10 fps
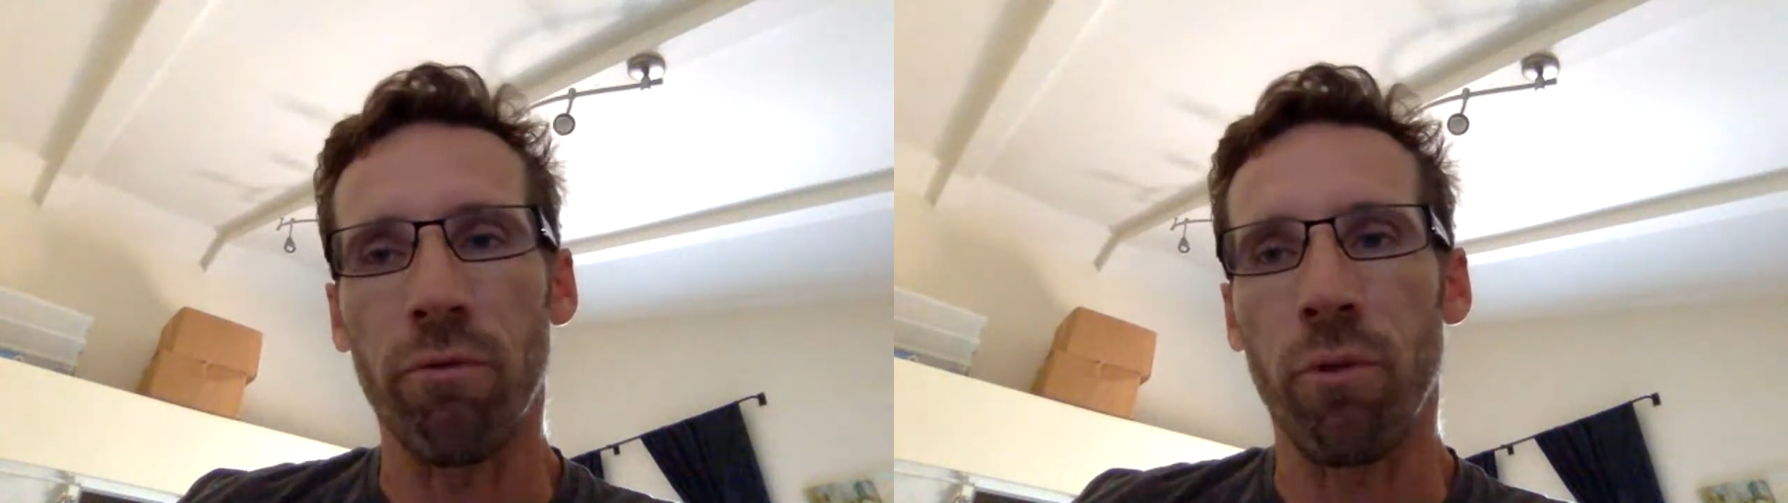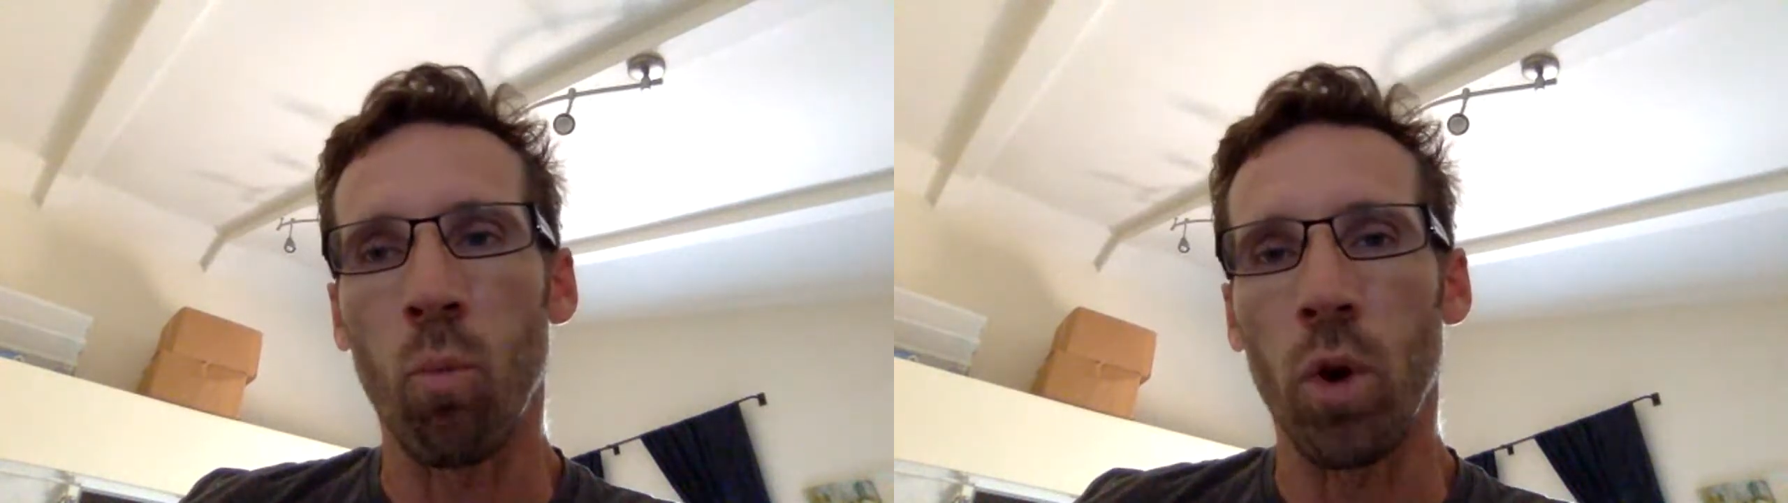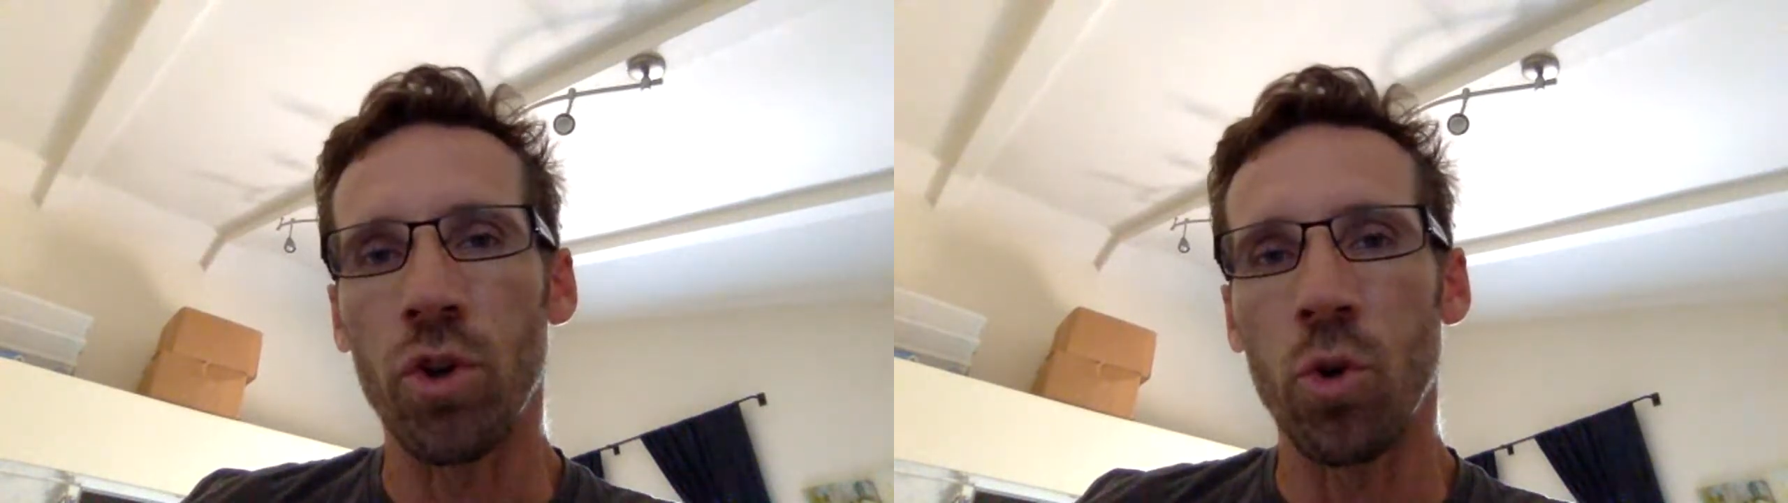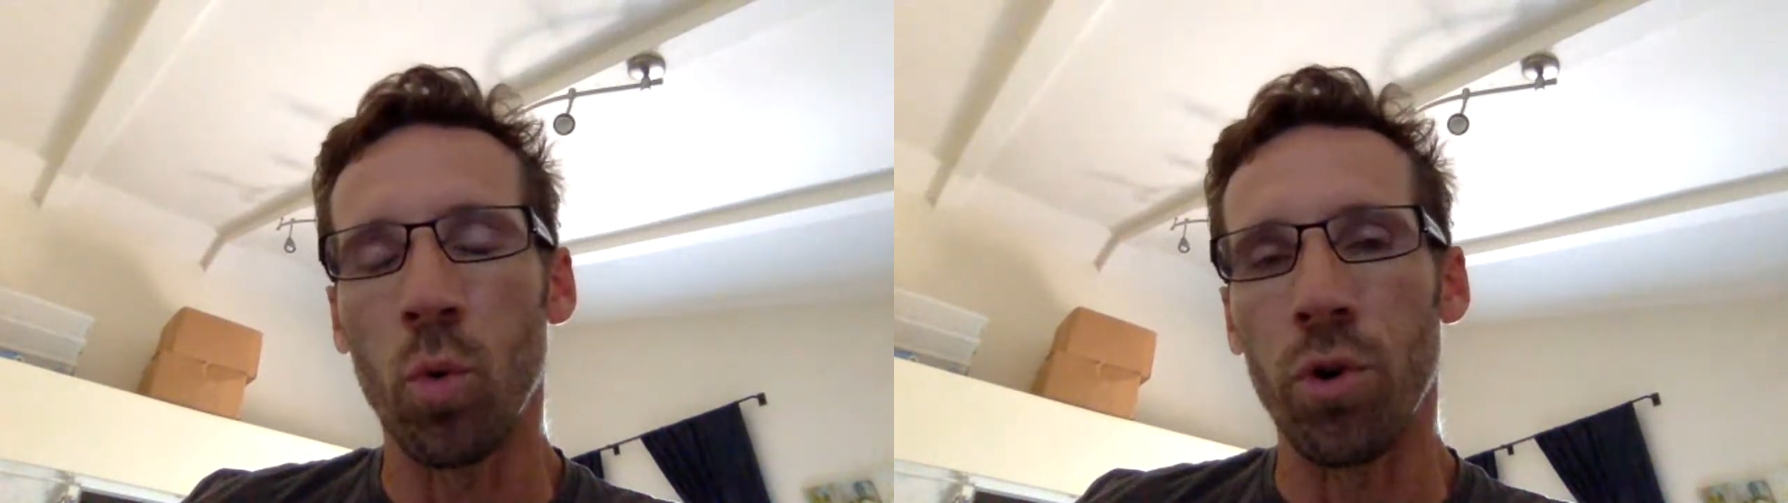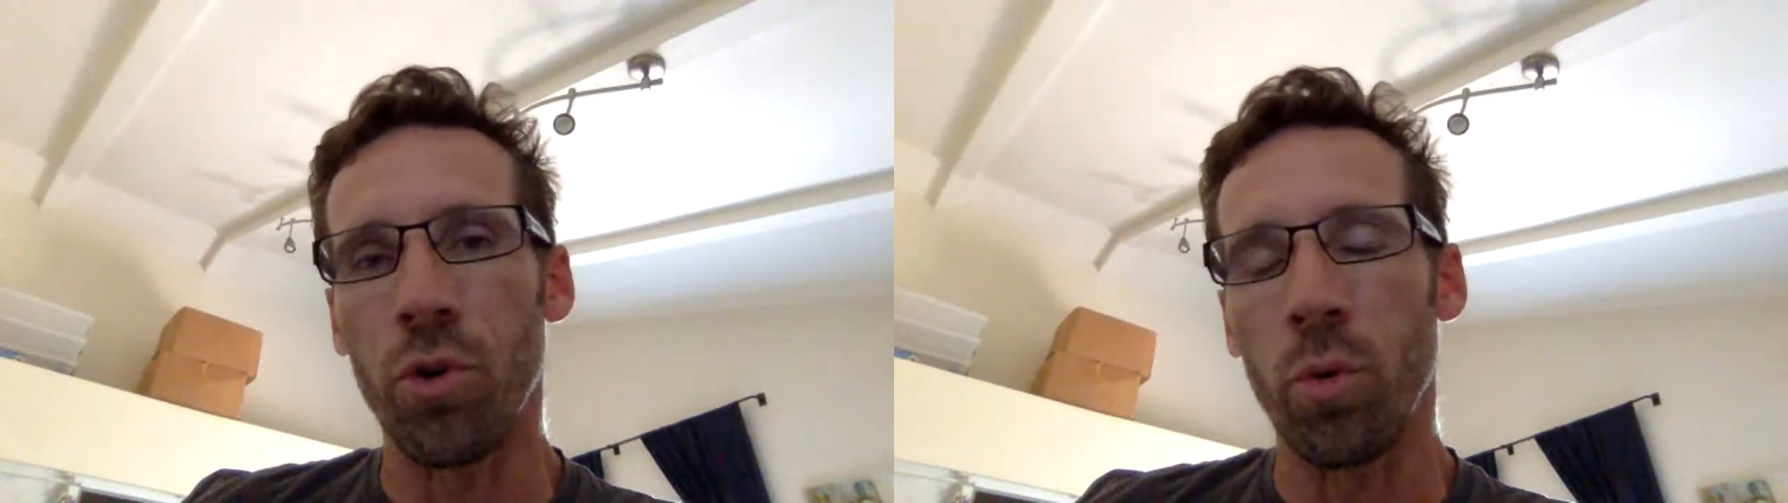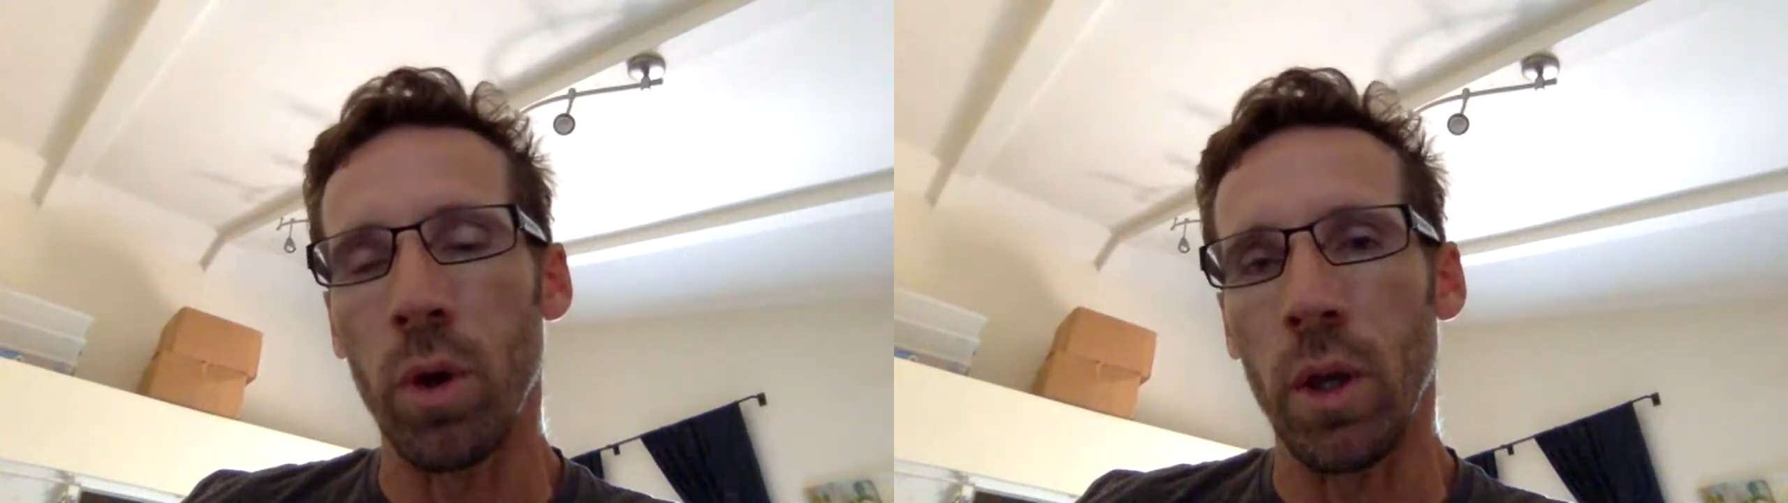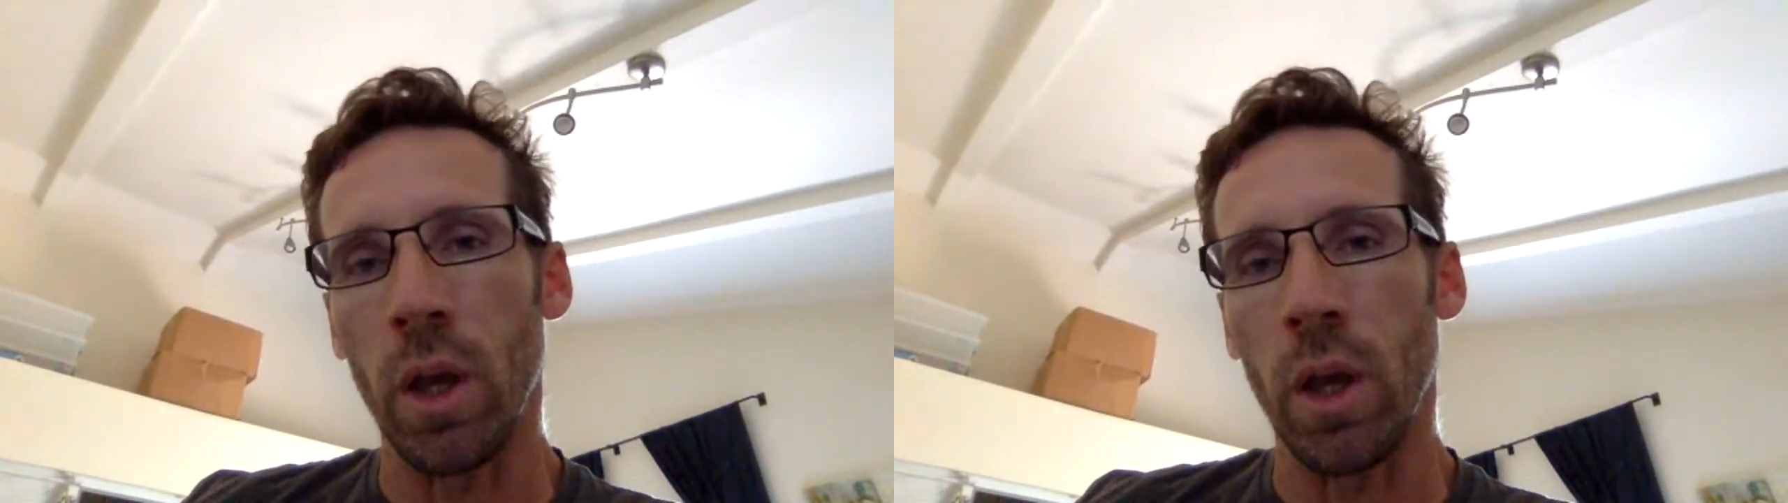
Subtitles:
from what you were doing